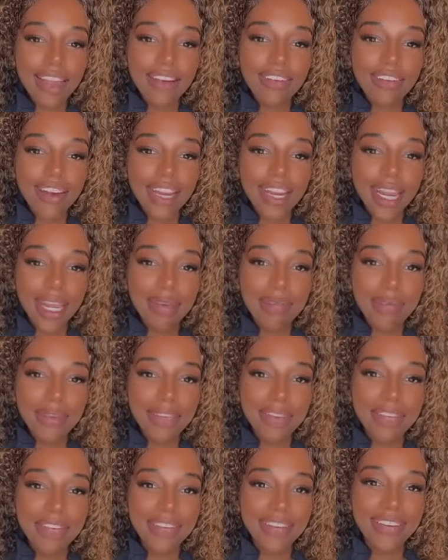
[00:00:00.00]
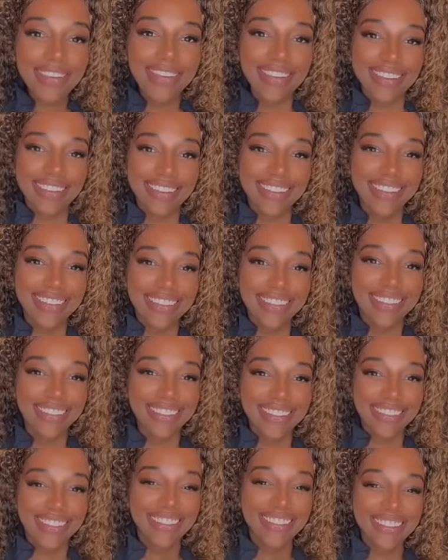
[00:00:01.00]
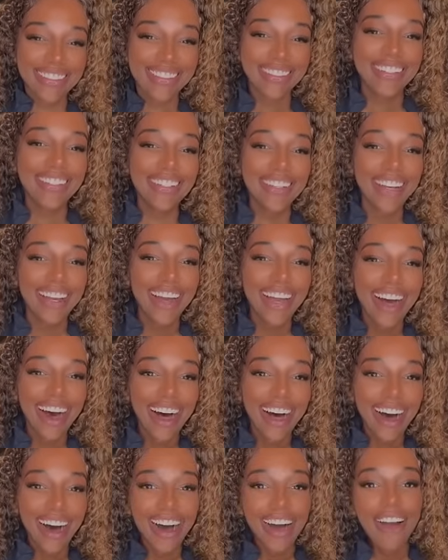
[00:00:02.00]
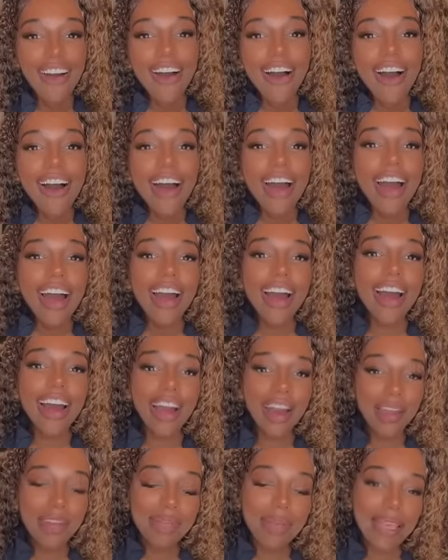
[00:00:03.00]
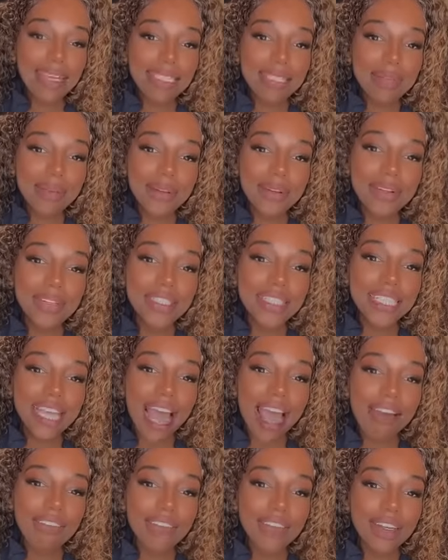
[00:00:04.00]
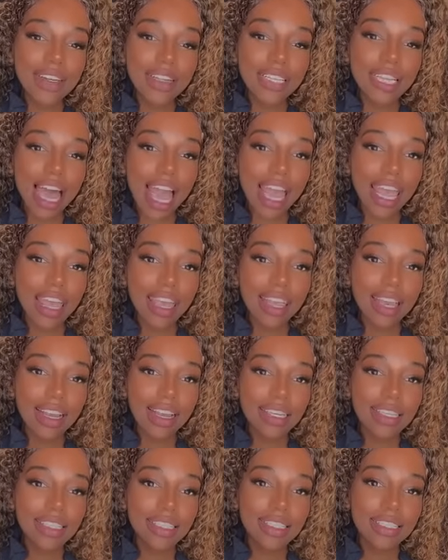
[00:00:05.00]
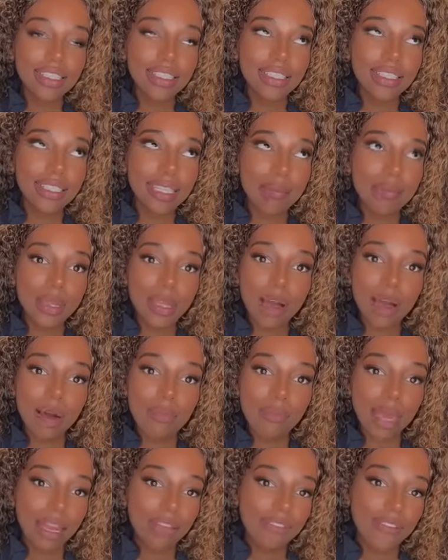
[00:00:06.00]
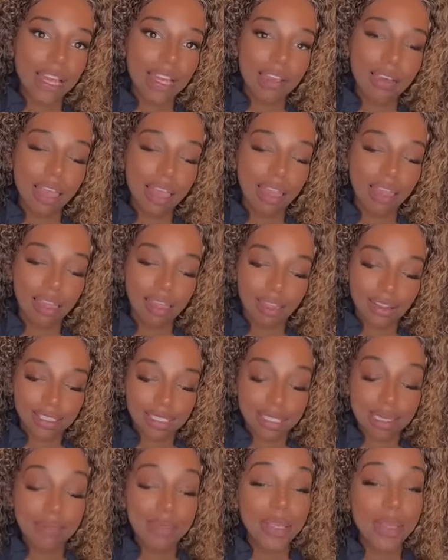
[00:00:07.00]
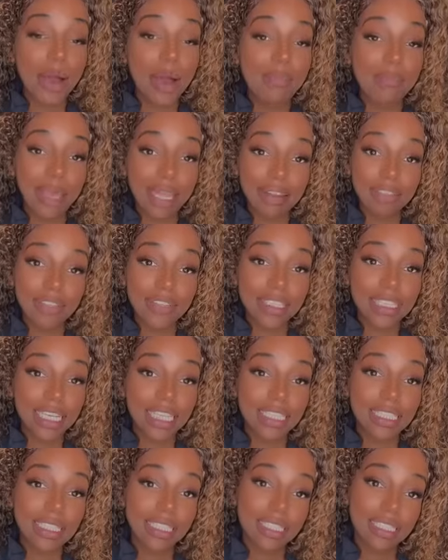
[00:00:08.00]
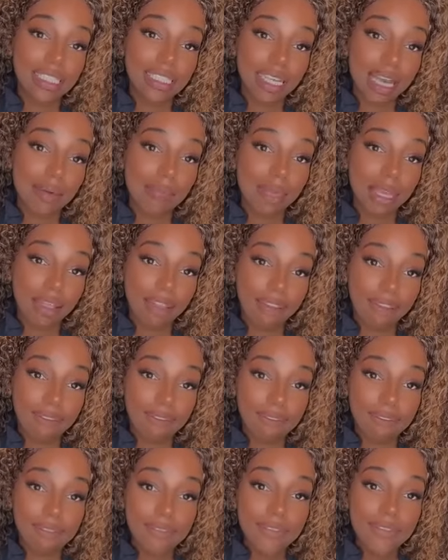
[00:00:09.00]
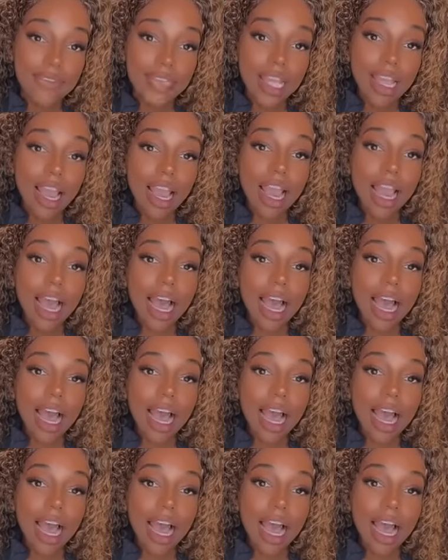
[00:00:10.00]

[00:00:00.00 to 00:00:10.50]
That grade A beef. All right, Page of Pentacles. I feel like some of y'all manifestations is coming in.